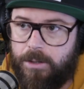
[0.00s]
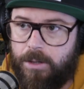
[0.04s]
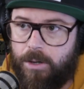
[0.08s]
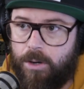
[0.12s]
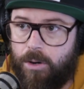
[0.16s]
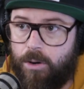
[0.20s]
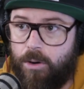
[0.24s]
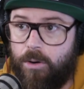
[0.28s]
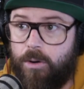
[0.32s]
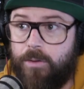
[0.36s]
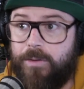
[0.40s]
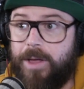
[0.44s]

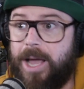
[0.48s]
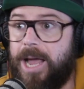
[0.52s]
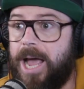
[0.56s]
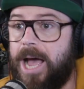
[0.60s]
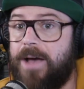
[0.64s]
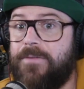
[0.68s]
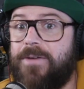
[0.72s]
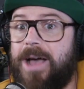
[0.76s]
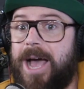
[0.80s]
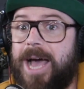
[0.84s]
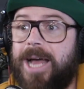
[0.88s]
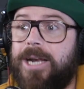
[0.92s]
or they
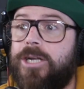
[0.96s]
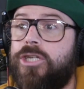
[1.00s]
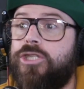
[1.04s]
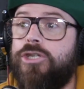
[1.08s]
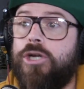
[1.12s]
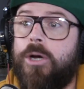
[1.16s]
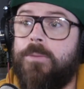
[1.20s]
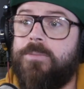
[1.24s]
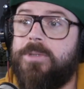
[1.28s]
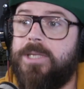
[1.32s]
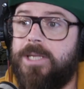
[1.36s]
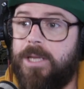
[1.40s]
have had
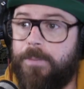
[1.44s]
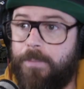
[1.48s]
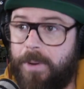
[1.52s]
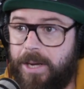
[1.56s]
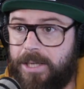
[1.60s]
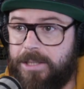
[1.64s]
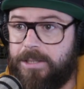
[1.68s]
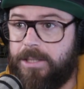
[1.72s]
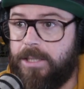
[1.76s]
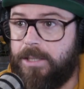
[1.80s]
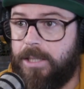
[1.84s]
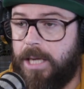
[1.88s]
jobs in the
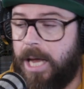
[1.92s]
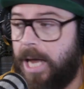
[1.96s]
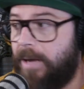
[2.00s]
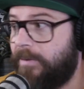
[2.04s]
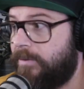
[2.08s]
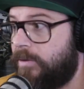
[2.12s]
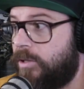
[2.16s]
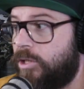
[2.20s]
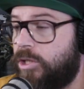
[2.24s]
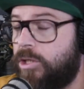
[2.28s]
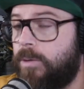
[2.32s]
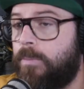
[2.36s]
past that they have
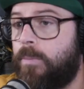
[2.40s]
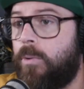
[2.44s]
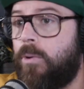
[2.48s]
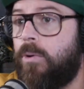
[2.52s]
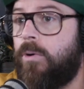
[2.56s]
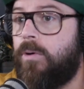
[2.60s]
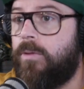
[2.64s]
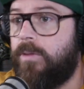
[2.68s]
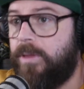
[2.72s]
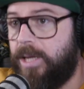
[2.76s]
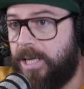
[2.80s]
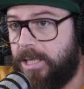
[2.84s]
to
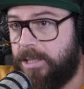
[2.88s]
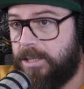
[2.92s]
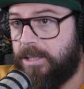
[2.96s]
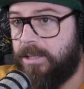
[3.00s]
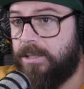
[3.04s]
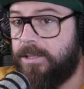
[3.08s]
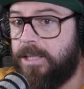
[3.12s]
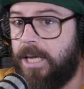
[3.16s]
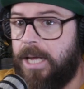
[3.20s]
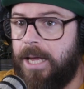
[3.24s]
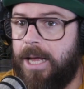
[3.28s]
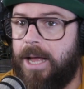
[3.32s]
support this,
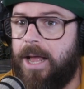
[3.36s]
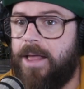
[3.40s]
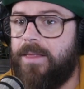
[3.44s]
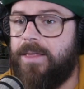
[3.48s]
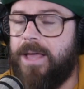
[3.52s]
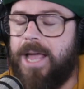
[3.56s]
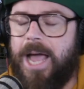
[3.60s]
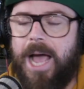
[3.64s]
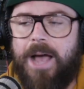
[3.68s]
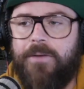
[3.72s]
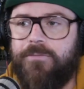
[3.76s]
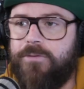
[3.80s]
because they
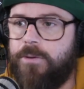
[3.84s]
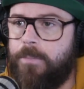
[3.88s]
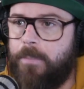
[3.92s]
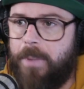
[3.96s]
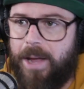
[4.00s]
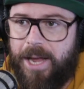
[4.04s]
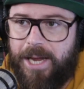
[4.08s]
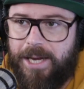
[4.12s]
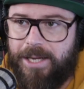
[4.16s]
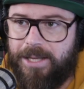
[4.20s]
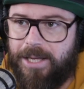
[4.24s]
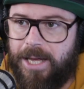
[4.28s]
have to
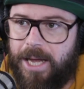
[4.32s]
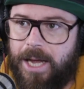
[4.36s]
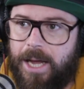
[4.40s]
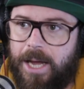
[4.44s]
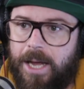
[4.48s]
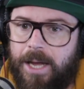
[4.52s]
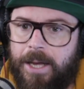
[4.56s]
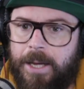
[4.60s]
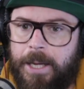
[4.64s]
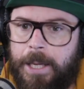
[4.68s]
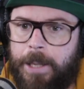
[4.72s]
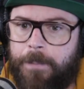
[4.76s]
pay
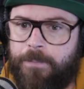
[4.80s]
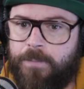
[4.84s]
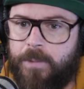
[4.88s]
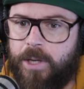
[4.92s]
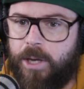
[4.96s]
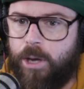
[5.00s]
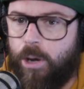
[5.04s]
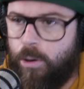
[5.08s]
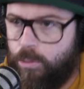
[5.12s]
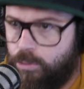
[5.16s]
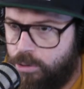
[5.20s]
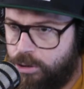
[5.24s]
their
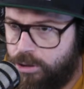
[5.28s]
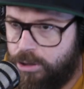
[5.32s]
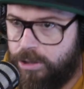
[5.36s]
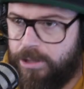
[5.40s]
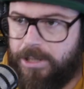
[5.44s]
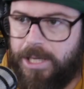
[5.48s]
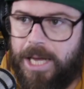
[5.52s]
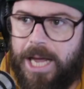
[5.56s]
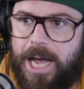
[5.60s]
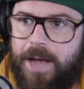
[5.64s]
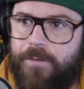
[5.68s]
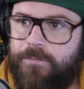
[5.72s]
coaches,
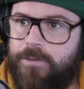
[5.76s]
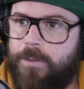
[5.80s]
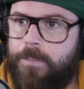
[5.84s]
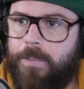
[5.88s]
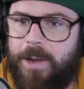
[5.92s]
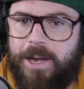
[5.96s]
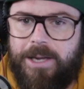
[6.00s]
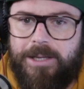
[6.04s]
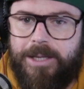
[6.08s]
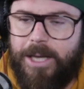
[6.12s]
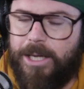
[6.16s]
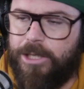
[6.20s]
they have to
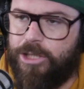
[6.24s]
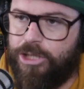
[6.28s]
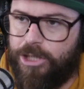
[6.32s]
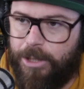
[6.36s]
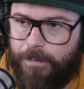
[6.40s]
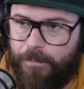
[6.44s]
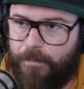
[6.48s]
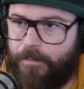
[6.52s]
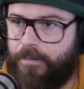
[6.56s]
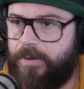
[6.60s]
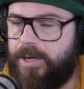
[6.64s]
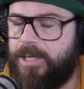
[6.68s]
pay their
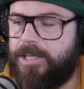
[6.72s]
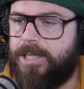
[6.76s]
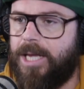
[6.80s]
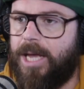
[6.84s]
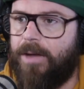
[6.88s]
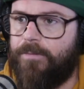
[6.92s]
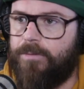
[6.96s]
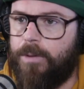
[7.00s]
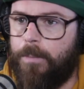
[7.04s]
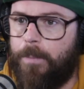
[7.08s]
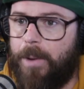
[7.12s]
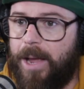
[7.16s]
gym fees, they
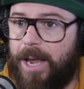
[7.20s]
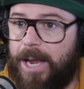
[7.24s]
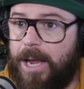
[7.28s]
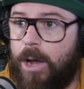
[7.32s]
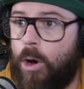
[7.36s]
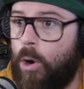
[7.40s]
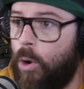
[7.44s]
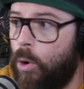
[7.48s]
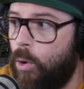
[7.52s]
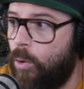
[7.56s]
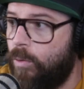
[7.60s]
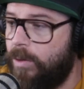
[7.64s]
have to pay
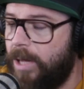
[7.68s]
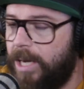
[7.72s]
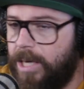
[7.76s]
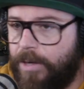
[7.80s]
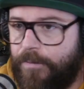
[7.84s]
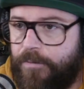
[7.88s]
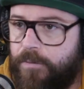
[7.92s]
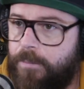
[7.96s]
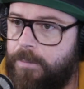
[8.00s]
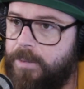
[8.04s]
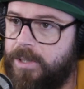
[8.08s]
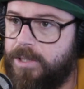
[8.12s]
all their
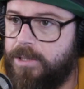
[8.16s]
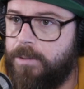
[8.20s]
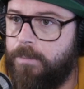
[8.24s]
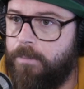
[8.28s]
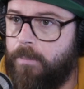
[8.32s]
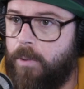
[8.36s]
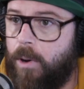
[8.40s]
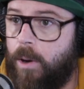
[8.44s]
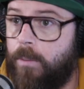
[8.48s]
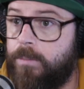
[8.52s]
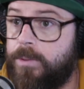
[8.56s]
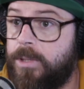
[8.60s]
different bits and
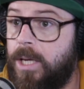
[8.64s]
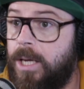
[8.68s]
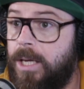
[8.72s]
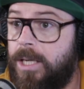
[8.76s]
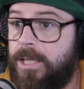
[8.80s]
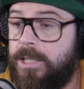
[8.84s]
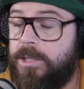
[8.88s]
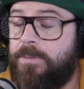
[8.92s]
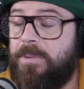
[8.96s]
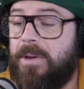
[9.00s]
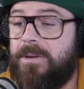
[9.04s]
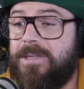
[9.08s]
bobs
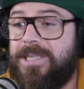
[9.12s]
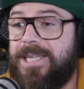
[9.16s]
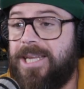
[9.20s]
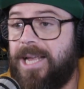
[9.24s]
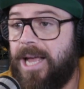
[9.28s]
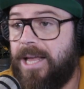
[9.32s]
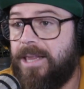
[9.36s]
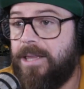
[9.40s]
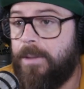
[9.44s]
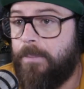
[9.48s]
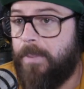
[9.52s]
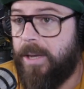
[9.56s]
to be able to
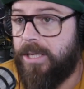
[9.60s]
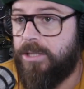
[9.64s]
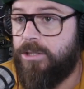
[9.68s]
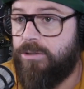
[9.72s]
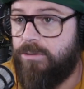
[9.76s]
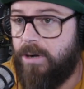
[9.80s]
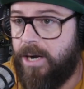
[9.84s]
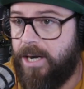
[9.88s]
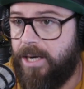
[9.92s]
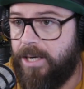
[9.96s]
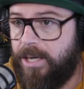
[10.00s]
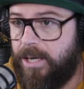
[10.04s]
get the best
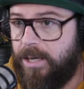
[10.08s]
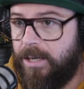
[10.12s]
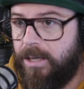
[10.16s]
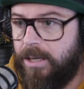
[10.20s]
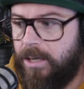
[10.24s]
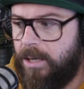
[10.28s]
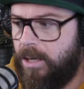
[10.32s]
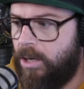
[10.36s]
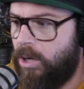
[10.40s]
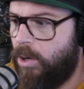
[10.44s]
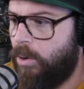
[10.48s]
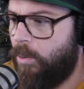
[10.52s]
training.
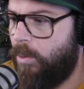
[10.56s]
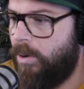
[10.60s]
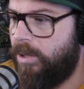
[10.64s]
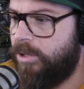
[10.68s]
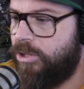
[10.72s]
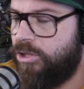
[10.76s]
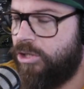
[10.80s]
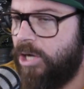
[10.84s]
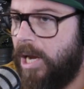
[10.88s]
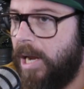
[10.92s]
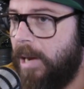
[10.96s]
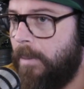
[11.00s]
Whereas
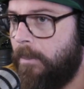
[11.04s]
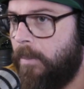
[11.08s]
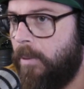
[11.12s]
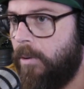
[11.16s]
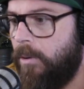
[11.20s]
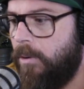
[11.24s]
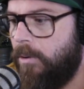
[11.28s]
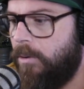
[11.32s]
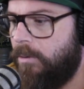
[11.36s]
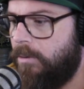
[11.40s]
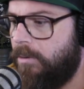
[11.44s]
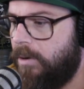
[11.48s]
Jake
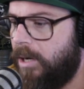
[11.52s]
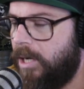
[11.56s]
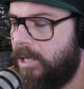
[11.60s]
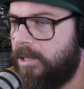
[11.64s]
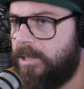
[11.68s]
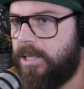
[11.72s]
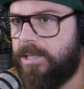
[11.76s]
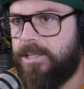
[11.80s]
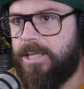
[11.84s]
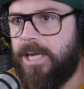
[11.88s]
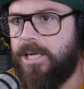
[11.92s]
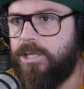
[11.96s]
Paul has
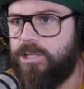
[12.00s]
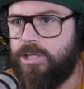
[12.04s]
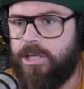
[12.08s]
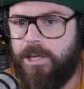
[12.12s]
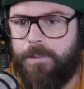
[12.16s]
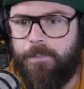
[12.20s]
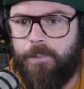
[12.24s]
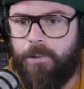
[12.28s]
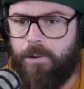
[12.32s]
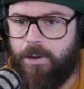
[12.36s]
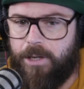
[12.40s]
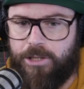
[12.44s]
essentially
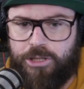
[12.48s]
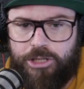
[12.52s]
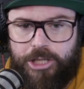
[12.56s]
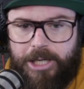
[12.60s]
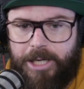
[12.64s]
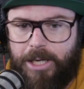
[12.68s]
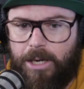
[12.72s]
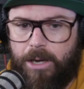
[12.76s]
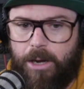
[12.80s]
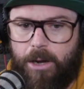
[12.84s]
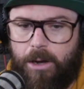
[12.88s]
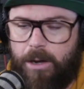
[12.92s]
put a
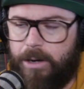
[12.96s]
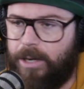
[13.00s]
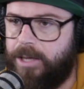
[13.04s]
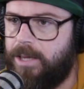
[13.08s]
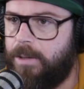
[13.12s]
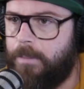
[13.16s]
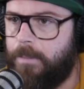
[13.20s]
cheat card in the